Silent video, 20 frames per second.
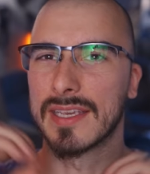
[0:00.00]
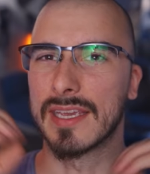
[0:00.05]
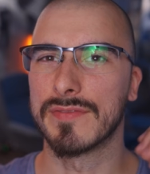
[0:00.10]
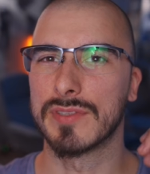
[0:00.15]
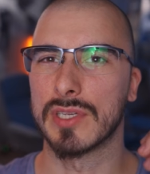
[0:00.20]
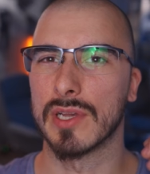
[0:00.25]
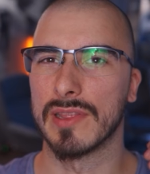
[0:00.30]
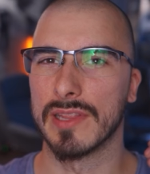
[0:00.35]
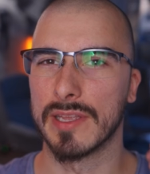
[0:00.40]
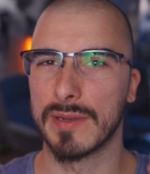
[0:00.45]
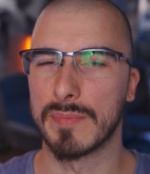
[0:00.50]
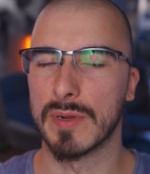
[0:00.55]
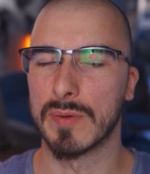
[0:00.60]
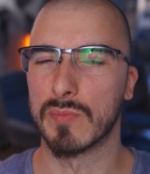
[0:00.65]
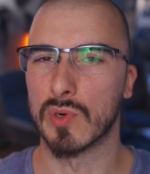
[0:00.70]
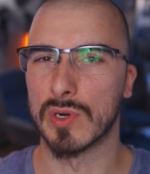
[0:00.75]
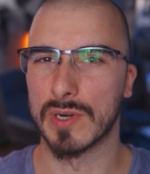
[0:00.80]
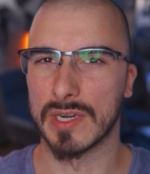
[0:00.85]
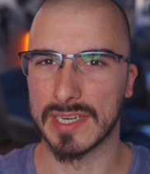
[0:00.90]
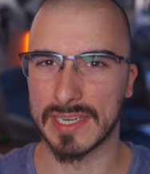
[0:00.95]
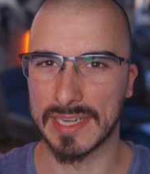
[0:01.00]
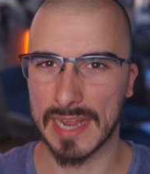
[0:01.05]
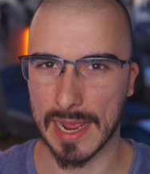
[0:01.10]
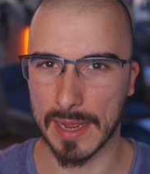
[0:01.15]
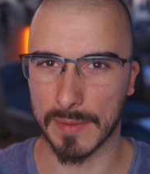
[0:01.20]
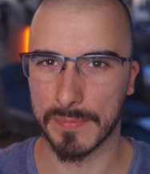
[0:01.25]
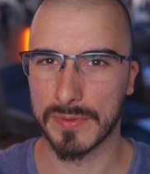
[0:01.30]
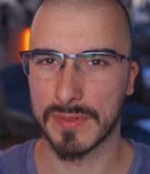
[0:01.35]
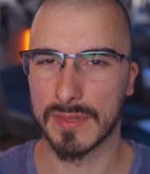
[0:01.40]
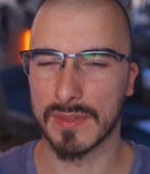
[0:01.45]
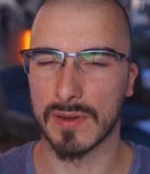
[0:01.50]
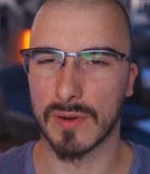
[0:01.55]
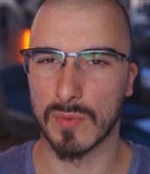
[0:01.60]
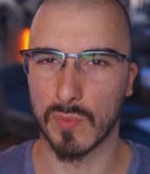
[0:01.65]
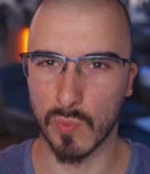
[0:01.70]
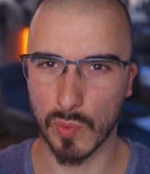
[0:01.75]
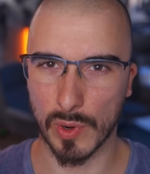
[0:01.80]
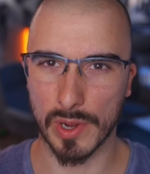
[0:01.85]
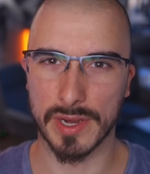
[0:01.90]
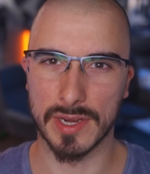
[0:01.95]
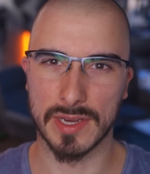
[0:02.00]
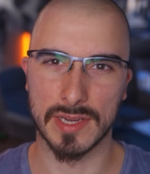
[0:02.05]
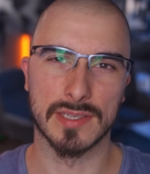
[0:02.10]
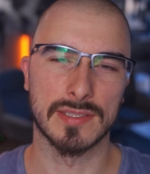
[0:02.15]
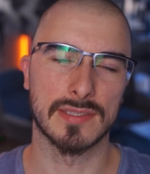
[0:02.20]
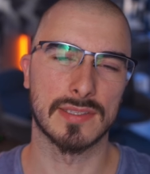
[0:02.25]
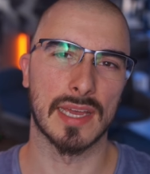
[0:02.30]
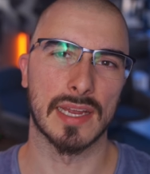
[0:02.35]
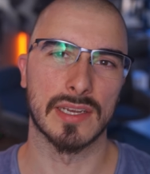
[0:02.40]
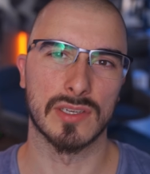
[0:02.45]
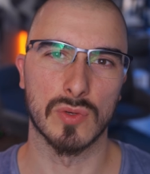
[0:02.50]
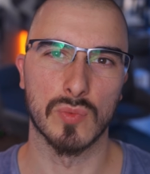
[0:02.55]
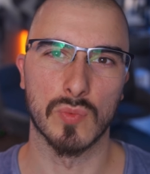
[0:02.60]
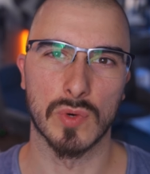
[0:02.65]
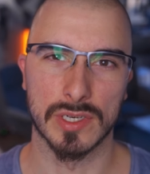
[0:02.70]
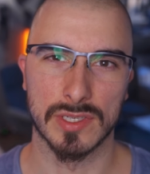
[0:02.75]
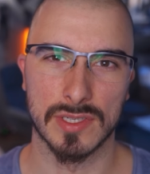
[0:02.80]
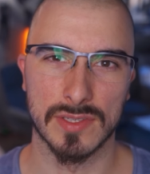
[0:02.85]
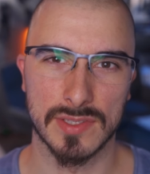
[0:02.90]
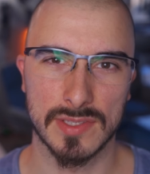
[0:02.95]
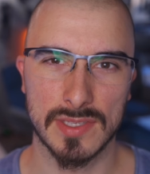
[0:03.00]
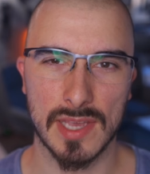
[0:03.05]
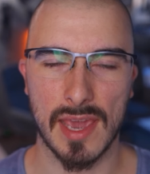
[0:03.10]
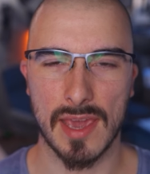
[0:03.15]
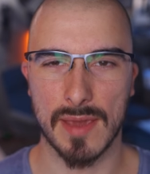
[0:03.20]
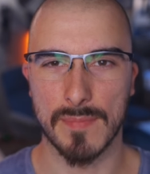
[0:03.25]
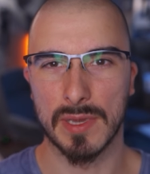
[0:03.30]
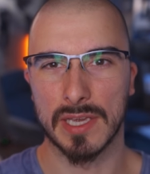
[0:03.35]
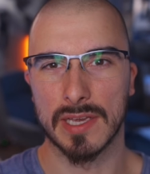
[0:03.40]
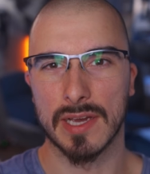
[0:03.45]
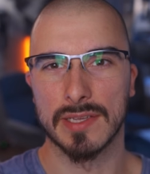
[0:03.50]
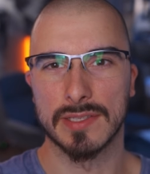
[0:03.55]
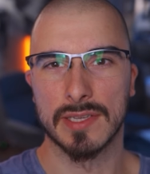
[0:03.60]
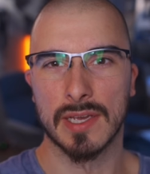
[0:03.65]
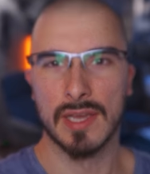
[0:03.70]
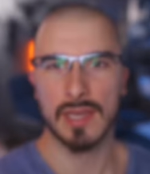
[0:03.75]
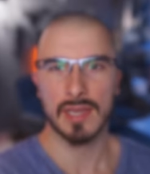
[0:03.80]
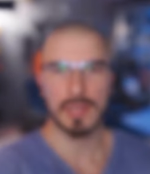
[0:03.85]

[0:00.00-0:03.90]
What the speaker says: it gives you a little bit more depth on what it is that you want to say, because